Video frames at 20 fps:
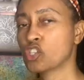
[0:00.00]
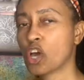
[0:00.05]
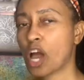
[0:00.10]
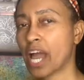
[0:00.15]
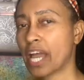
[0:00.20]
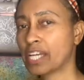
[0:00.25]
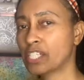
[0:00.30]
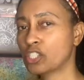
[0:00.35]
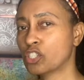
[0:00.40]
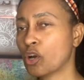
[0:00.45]

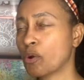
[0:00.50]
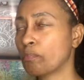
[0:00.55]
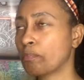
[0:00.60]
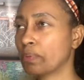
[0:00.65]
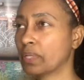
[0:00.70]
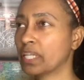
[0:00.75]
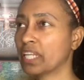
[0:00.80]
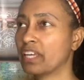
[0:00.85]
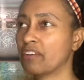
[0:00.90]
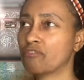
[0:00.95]
I don't
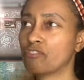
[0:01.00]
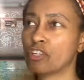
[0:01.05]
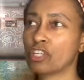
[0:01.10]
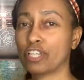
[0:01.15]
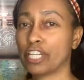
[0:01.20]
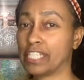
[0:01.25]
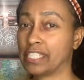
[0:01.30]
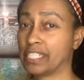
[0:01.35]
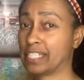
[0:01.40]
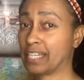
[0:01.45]
believe you
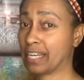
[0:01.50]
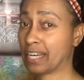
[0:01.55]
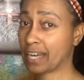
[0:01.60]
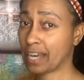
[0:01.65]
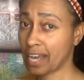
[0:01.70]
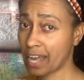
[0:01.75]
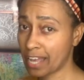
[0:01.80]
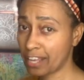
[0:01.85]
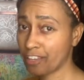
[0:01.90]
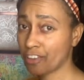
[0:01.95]
need to
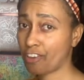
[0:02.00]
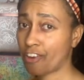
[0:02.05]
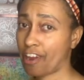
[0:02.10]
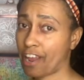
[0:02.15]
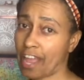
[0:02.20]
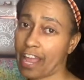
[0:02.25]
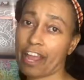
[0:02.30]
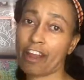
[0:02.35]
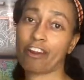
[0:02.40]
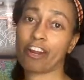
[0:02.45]
cut your
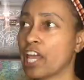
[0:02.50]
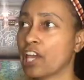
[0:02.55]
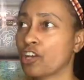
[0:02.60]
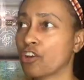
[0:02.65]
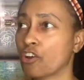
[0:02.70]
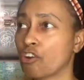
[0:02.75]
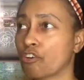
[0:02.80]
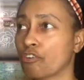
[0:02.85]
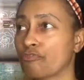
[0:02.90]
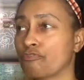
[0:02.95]
hair in
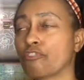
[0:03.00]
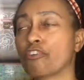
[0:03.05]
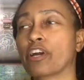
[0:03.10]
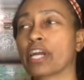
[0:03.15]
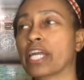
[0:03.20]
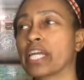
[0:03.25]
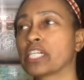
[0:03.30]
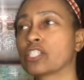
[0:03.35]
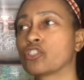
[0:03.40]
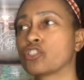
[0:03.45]
order for
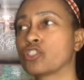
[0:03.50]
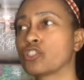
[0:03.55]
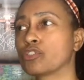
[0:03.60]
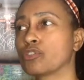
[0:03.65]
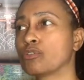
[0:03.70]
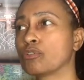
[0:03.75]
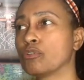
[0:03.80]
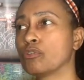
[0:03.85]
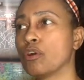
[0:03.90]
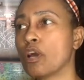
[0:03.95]
it
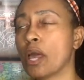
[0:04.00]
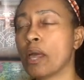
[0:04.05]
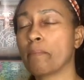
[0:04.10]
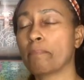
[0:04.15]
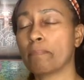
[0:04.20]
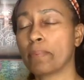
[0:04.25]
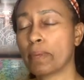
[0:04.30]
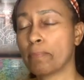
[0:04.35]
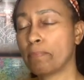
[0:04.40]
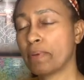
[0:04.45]
to
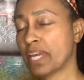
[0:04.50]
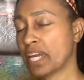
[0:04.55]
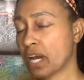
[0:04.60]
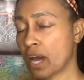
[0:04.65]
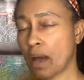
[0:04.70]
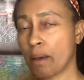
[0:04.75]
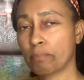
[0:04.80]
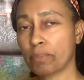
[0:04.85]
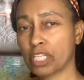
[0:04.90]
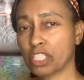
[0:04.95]
be
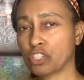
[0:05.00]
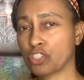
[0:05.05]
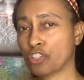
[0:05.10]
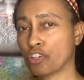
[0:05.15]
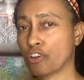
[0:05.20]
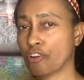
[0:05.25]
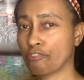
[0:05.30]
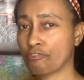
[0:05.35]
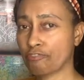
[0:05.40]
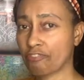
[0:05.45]
becoming to
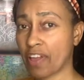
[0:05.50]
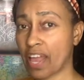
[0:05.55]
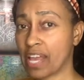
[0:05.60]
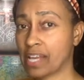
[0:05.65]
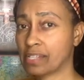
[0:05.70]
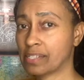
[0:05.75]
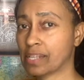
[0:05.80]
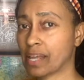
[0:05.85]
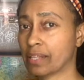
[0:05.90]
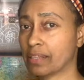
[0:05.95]
your
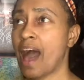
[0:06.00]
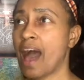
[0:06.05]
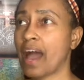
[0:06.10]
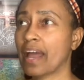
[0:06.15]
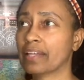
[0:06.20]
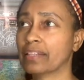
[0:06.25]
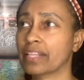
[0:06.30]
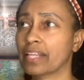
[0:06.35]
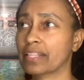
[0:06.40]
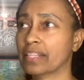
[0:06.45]
face. I
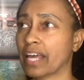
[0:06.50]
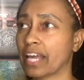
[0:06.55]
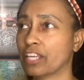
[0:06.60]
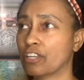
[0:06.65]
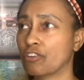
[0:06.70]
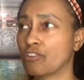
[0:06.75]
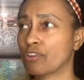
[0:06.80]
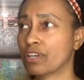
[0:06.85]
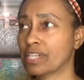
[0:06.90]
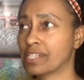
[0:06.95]
think that you
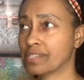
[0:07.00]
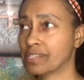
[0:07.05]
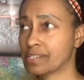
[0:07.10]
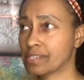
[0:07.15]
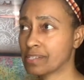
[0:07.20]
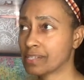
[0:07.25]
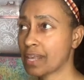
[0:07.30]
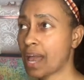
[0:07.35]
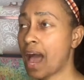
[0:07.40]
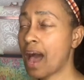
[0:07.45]
can
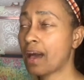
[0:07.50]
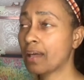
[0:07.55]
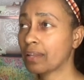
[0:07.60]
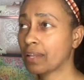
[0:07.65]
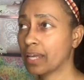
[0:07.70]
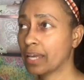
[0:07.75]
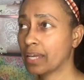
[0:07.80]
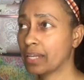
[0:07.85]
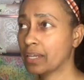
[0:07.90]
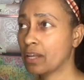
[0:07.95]
style
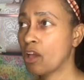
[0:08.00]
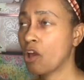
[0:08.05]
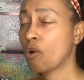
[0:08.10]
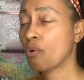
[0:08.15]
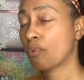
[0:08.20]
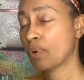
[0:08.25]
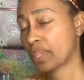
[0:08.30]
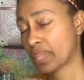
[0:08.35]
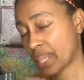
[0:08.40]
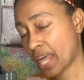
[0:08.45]
it
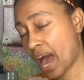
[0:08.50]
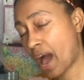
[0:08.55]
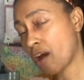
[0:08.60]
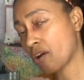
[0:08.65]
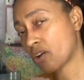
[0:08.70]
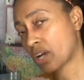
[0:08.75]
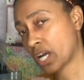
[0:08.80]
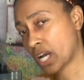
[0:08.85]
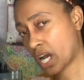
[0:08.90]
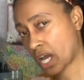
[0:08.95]
without
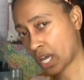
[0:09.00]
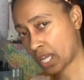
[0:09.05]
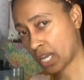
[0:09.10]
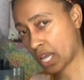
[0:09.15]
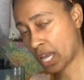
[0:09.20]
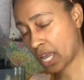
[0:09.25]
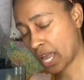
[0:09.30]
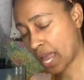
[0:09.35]
cutting